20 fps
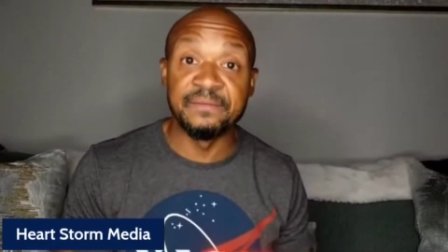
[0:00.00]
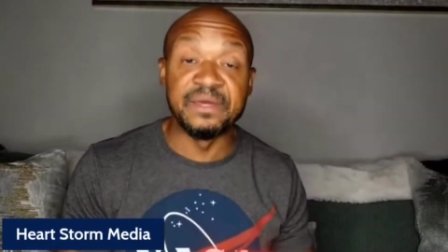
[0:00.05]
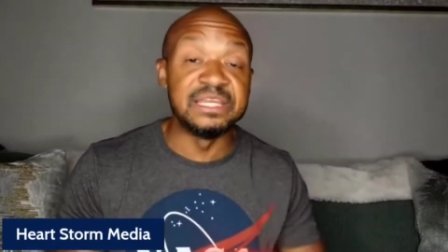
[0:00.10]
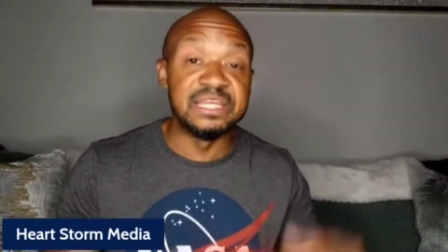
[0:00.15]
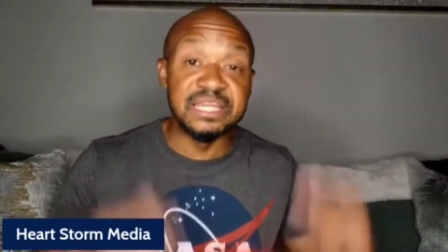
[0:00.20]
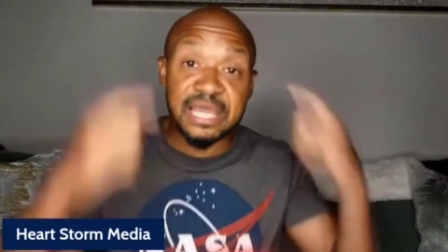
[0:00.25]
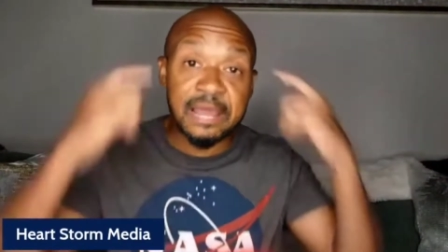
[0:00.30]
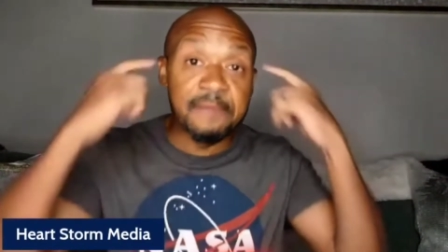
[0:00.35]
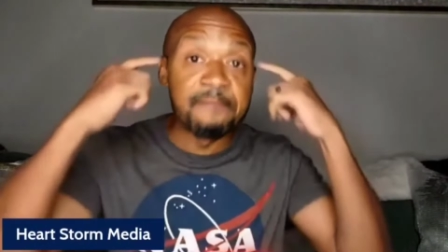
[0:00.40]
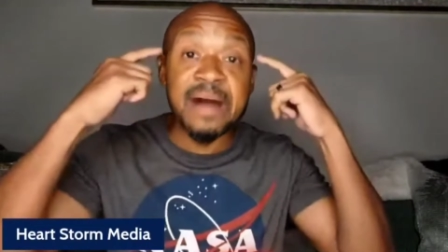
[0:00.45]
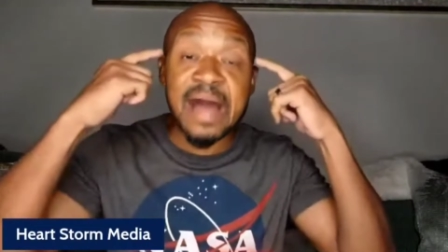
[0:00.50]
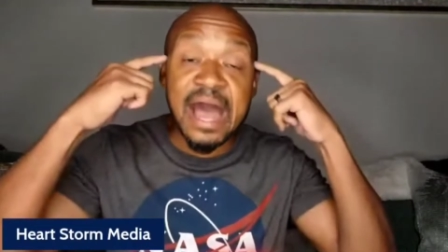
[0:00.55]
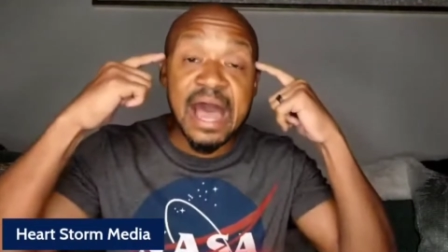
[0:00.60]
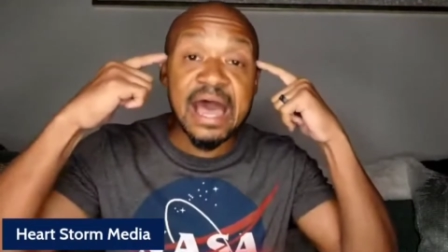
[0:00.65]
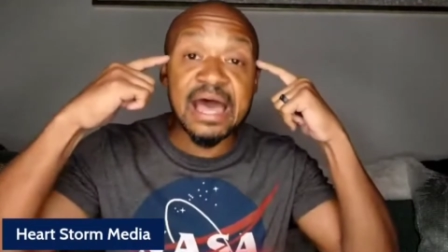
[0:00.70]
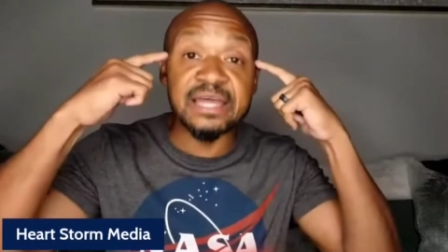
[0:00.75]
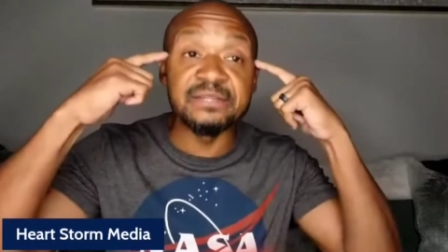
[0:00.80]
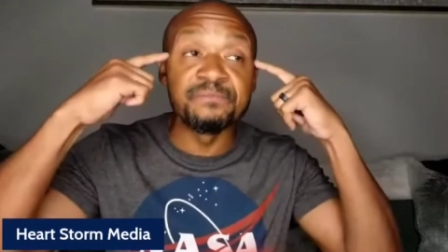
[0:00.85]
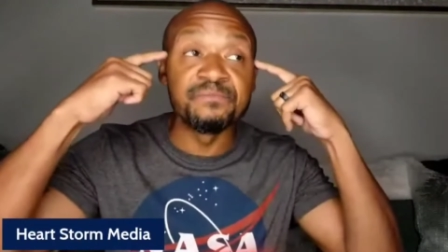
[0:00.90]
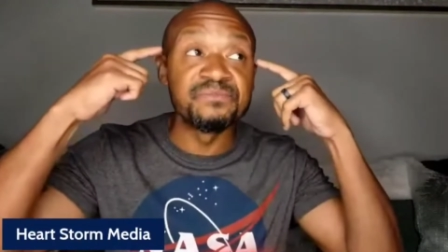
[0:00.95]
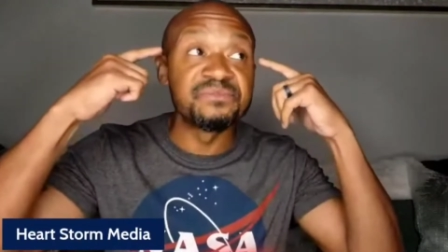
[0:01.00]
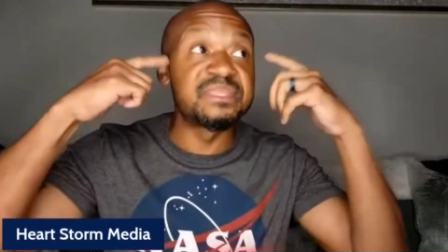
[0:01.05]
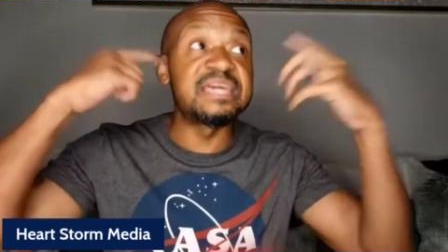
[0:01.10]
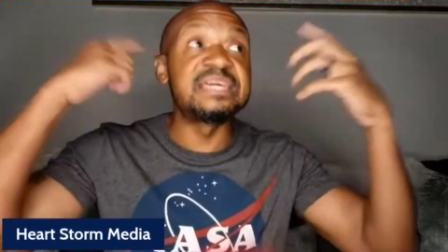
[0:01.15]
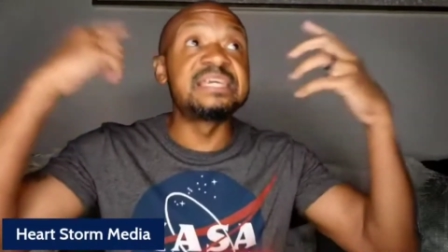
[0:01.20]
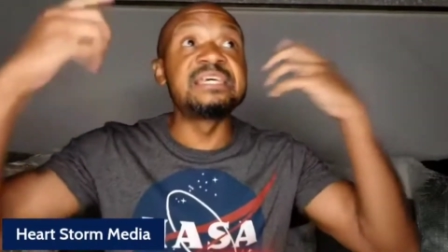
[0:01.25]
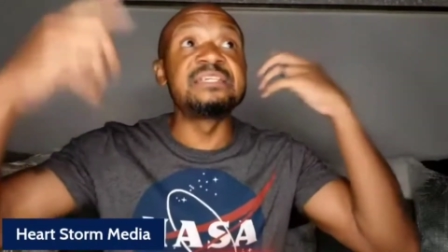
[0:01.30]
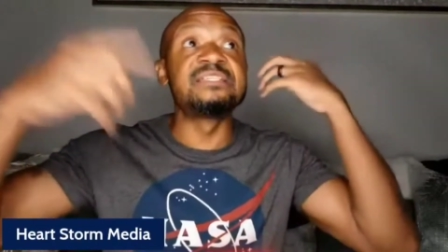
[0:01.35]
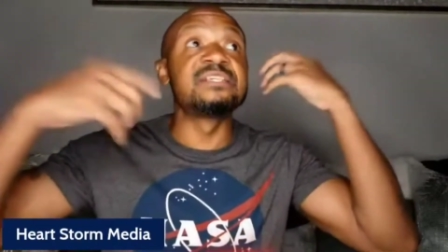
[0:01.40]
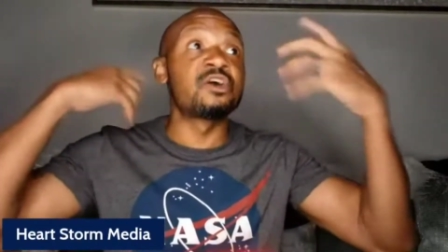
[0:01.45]
And in their mind,
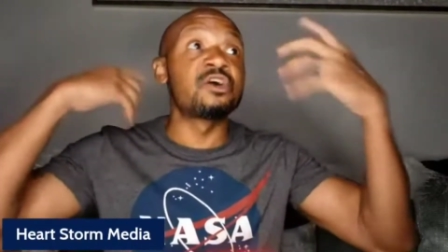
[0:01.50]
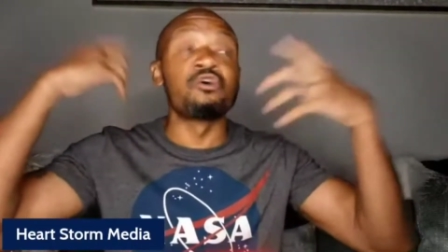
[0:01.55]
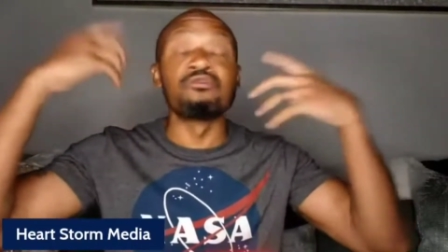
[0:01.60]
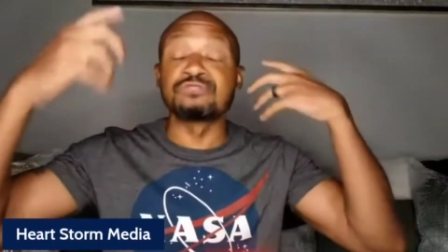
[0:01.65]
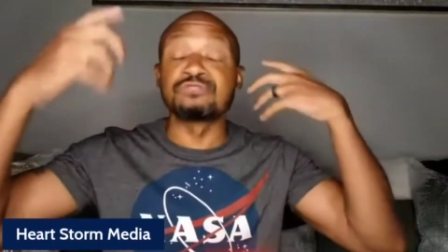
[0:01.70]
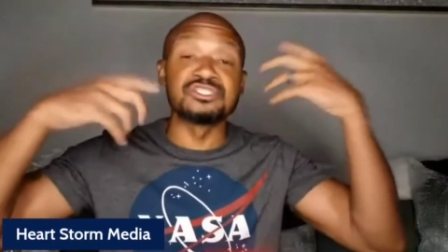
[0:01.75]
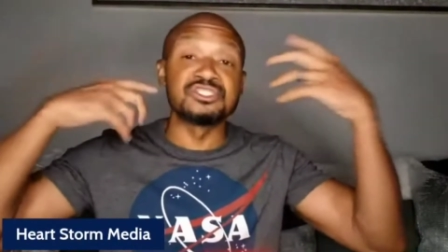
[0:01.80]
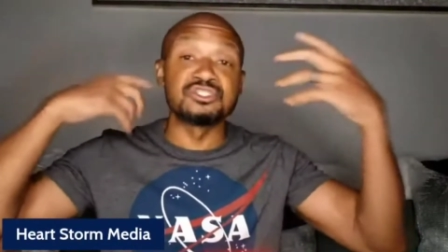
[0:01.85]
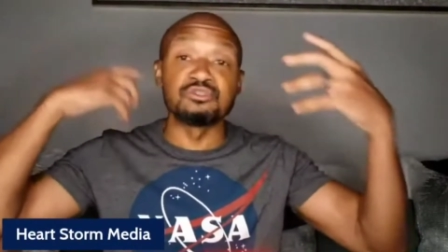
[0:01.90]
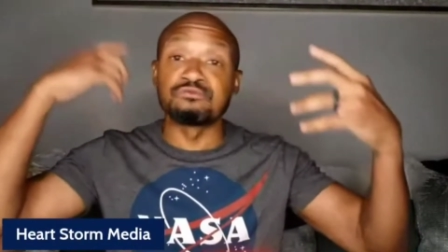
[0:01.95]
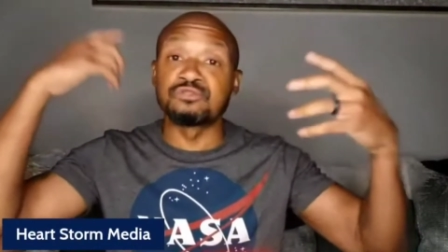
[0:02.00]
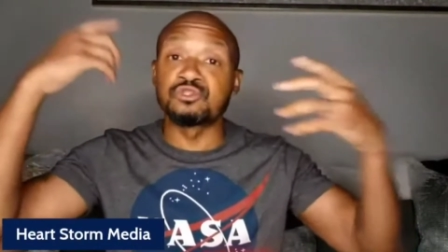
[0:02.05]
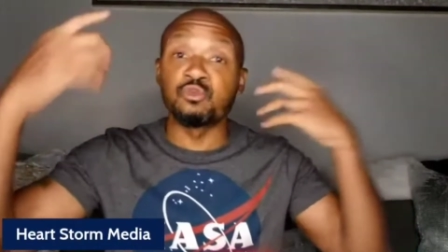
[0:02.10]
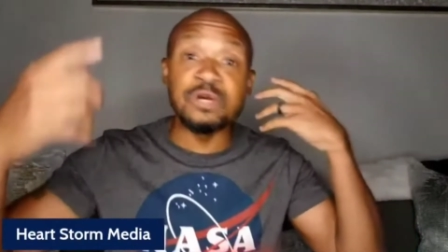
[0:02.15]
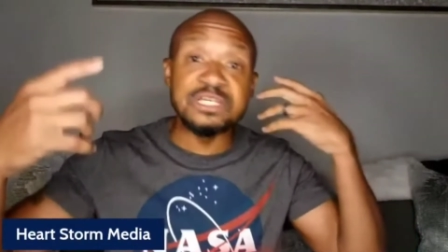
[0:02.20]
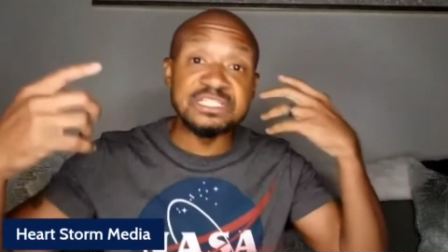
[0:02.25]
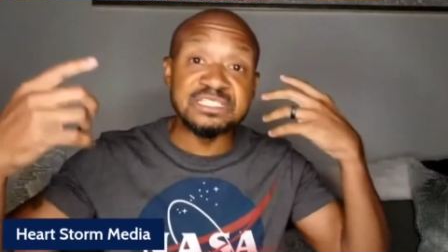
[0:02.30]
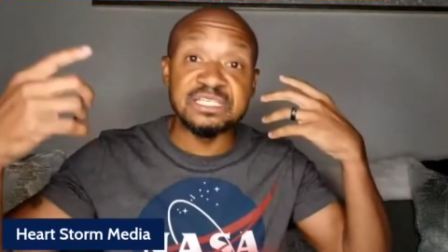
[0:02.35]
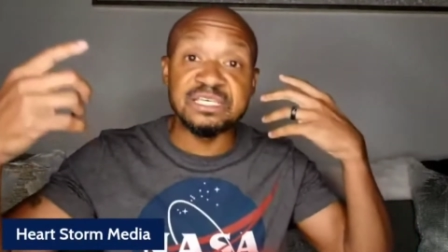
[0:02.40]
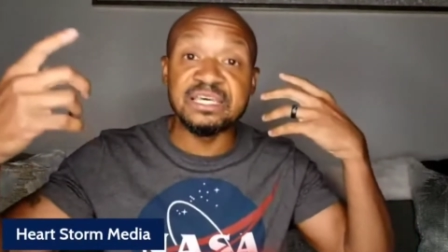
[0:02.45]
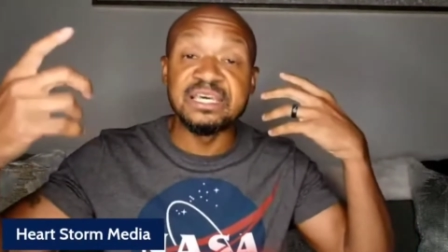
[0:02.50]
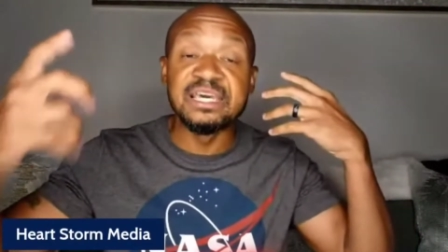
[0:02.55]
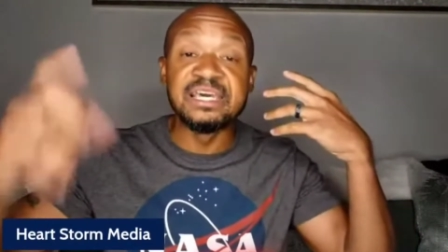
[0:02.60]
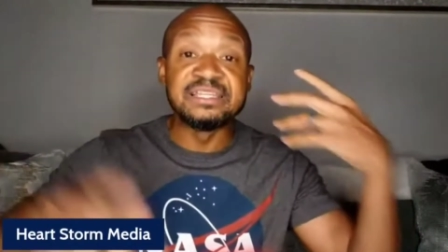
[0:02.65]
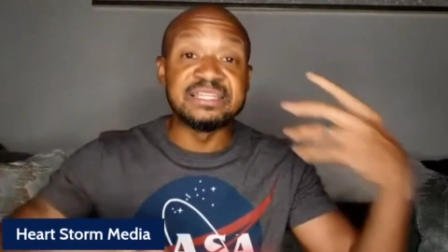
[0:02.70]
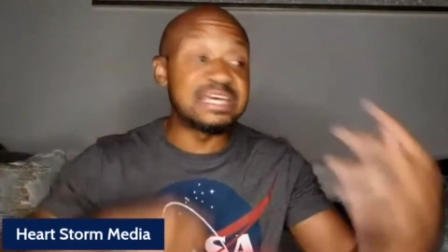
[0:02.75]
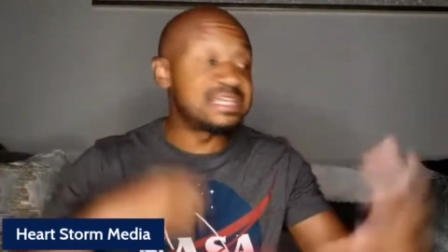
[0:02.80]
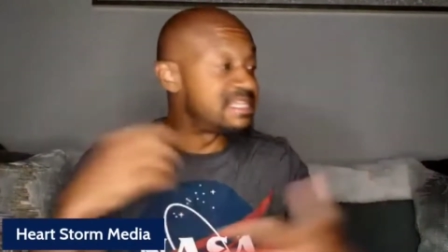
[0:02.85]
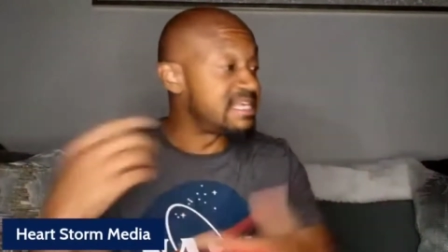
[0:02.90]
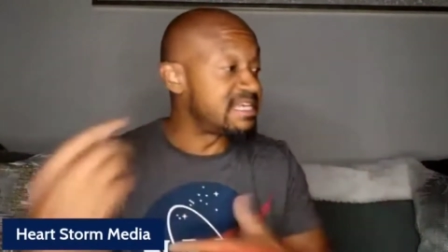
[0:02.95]
they get in a culture so twisted,
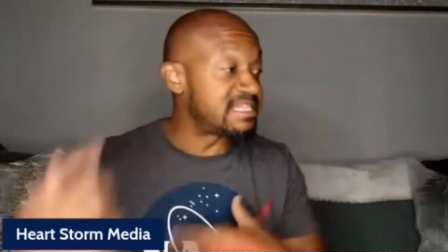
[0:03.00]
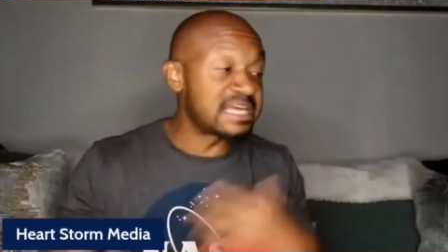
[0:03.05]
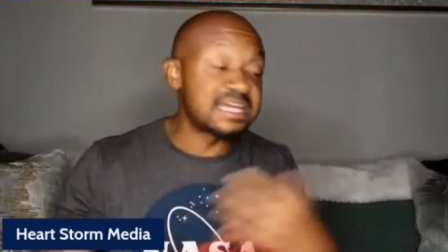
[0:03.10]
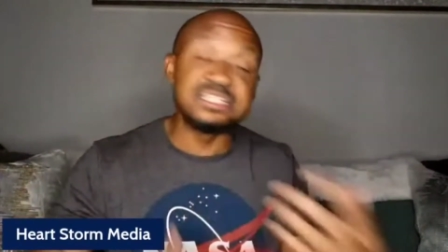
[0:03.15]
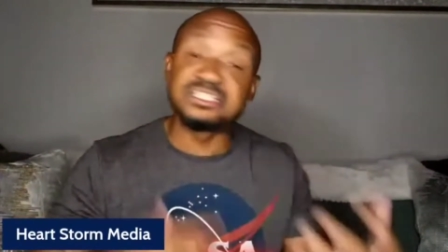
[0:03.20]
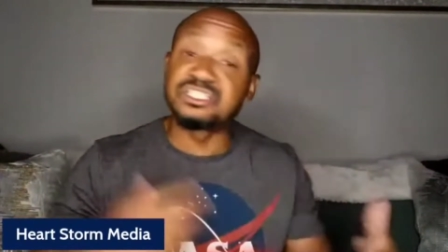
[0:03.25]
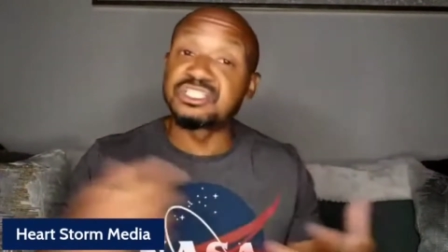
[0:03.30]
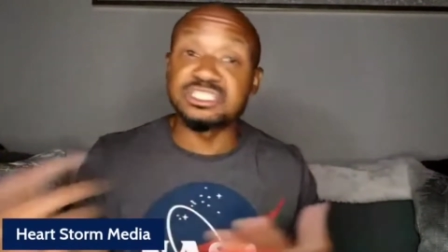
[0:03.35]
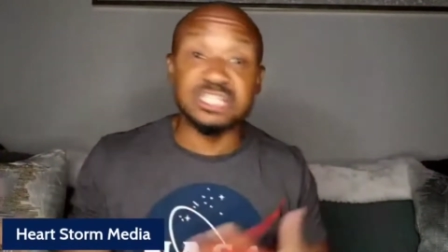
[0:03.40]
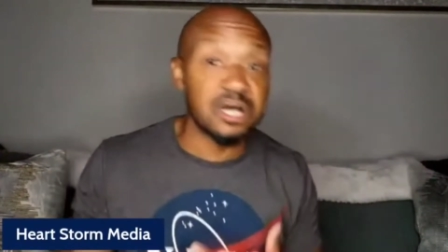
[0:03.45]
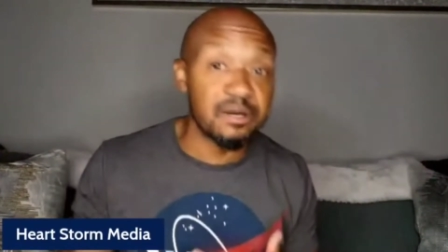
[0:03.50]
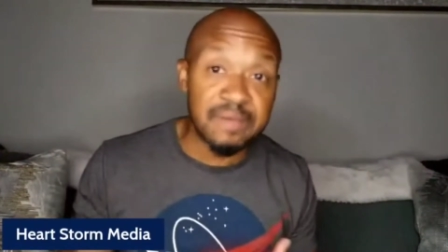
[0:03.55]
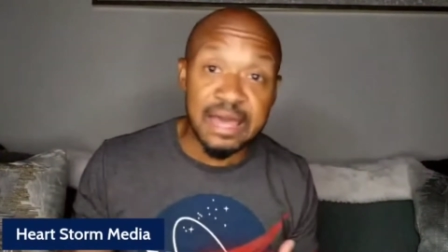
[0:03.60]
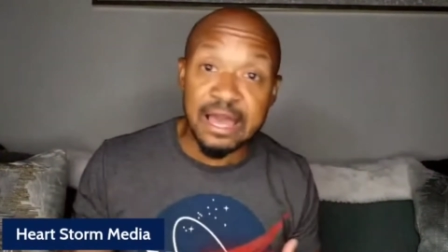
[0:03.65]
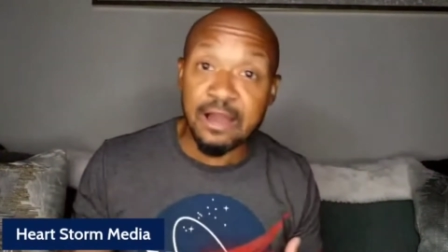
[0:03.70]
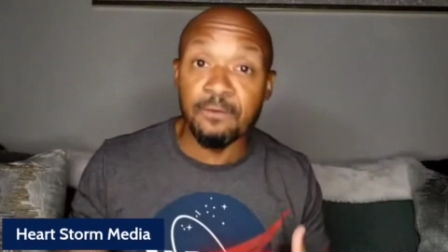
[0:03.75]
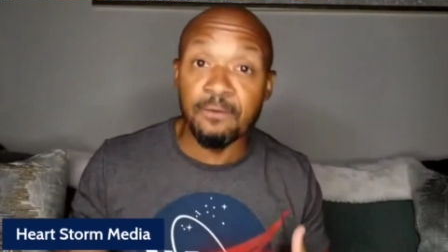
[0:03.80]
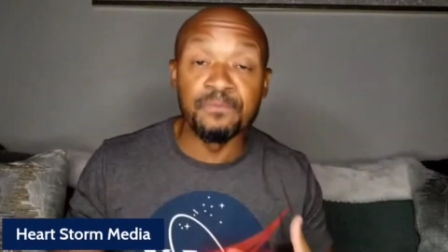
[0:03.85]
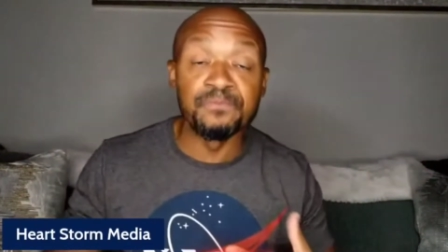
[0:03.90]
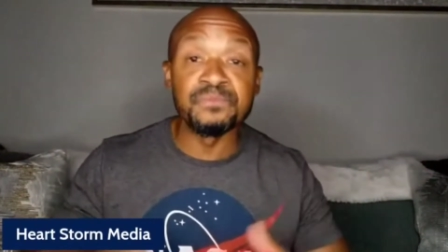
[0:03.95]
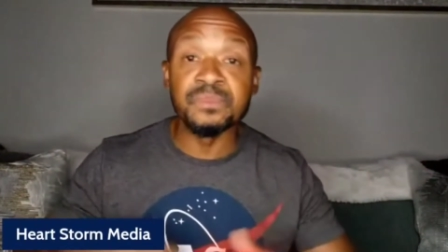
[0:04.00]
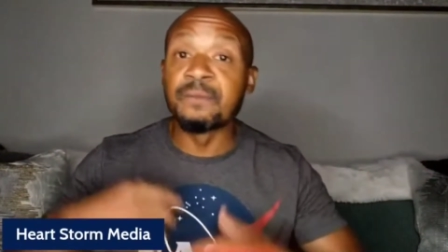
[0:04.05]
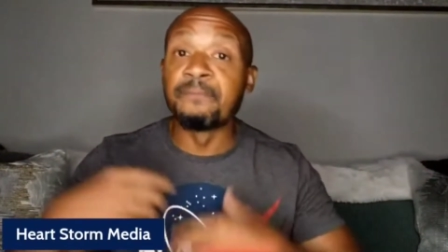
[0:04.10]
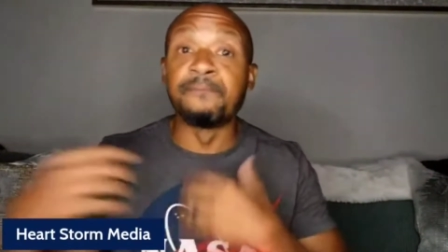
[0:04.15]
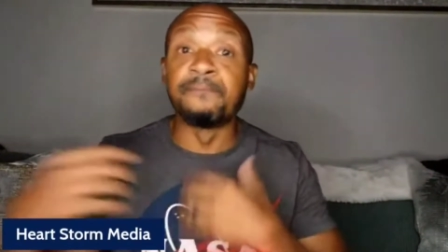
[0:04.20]
they think they could just come out,